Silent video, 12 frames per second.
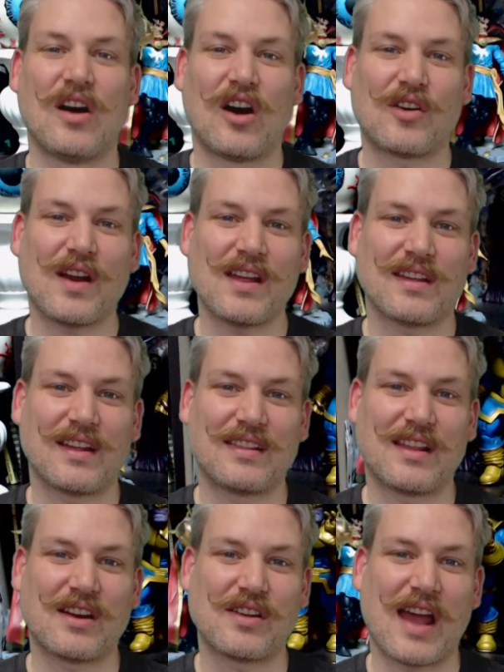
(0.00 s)
Alright, and
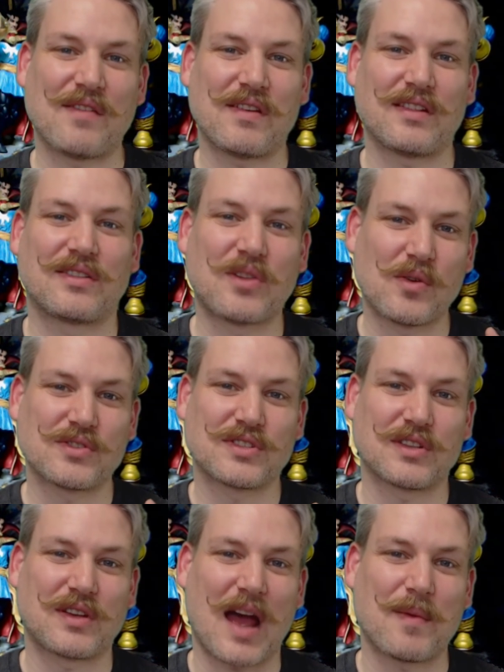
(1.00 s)
there you have it. Those are
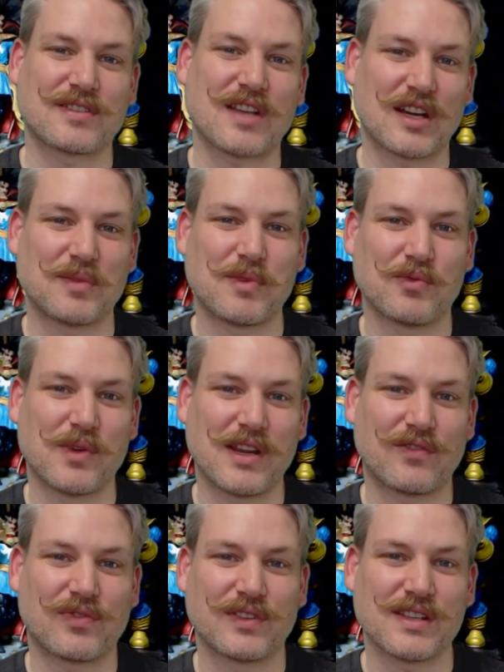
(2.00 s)
the comics I'm going to be reading
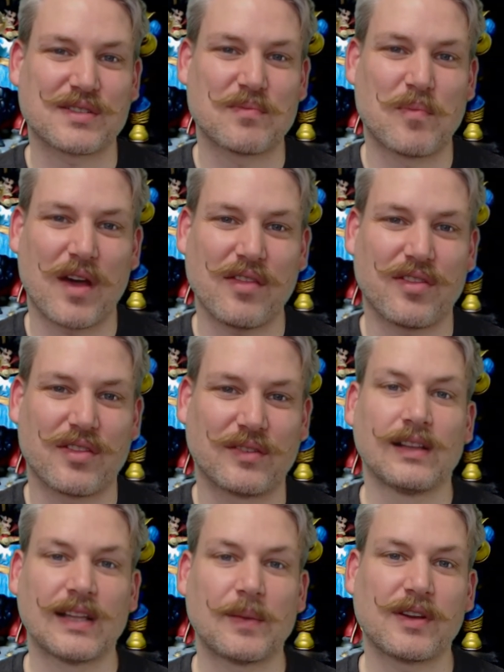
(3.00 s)
for this month.
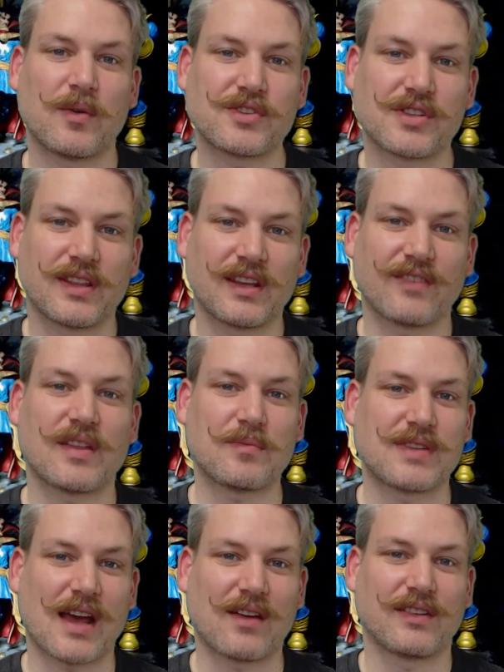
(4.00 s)
Let me know what you think of
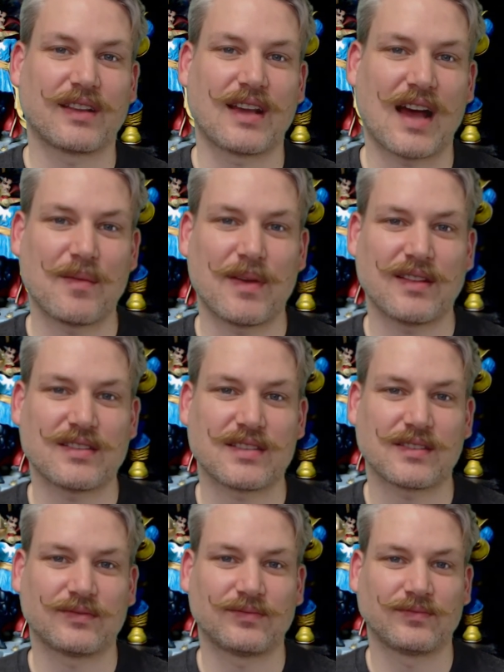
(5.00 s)
down in the
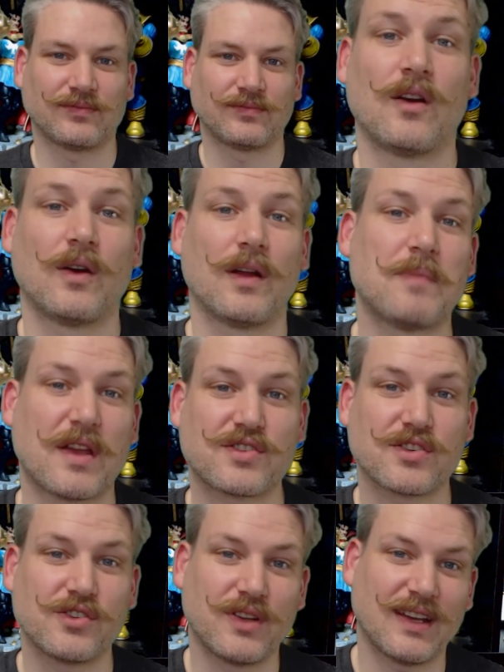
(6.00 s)
comments. Make
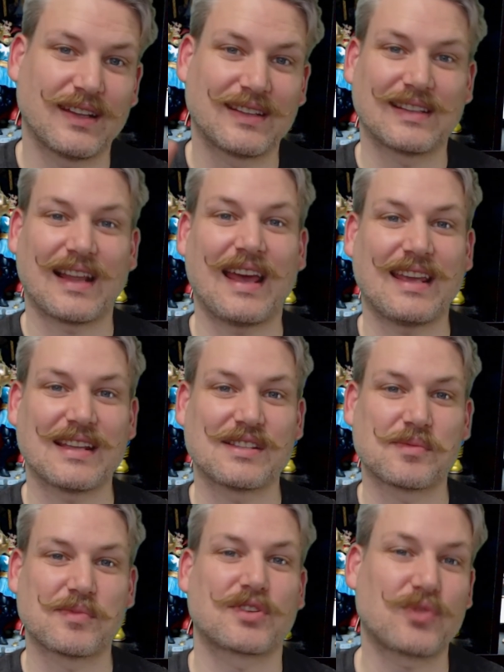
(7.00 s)
sure you hit like and
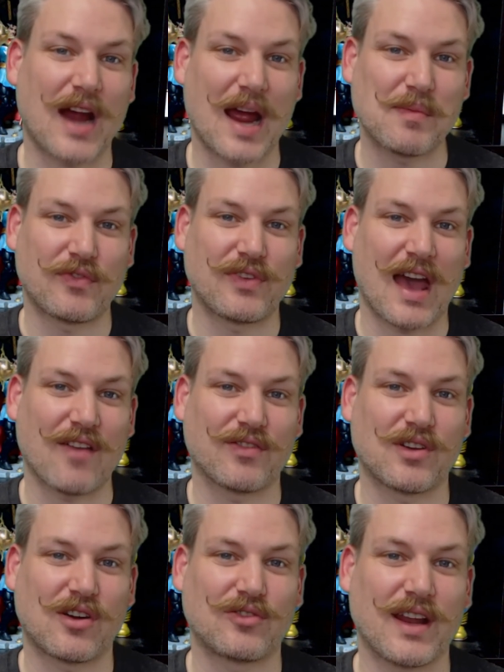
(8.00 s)
subscribe if you haven't
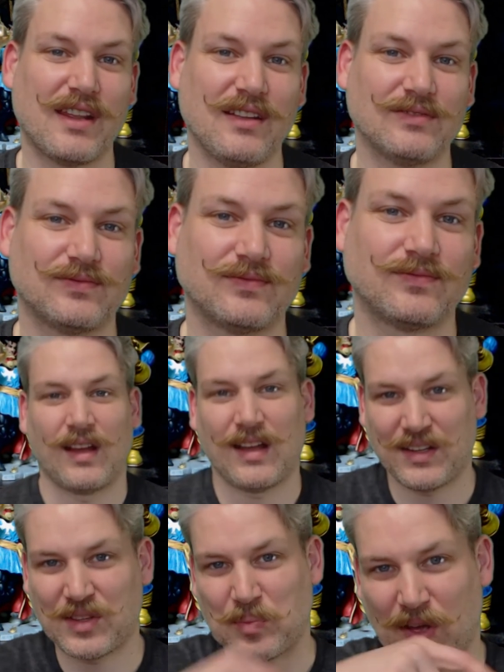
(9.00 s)
already. And
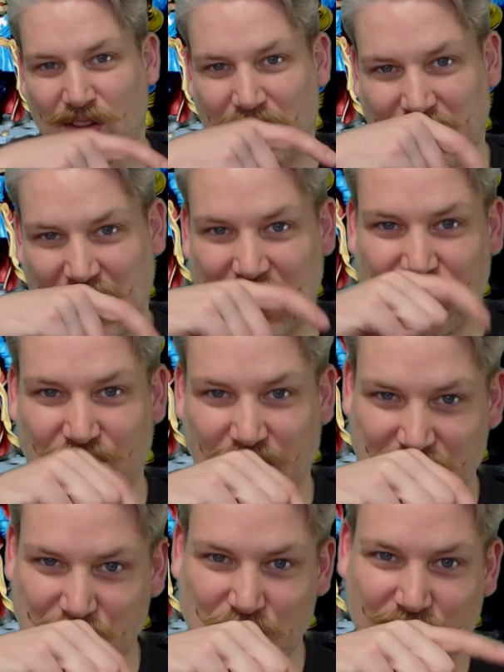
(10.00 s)
hit the bell icon if you get
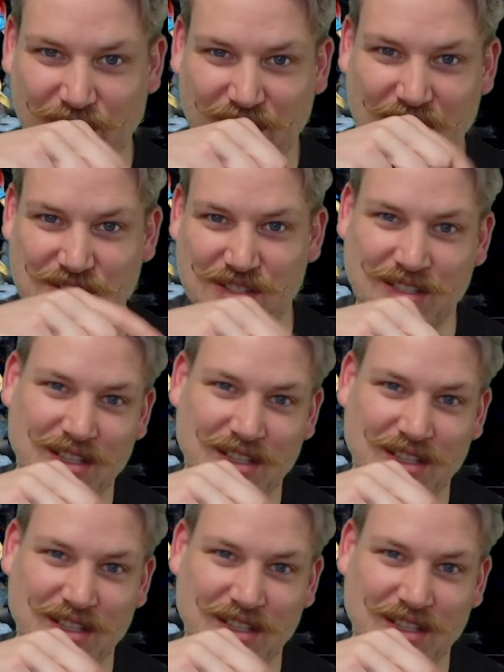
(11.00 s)
some notifications.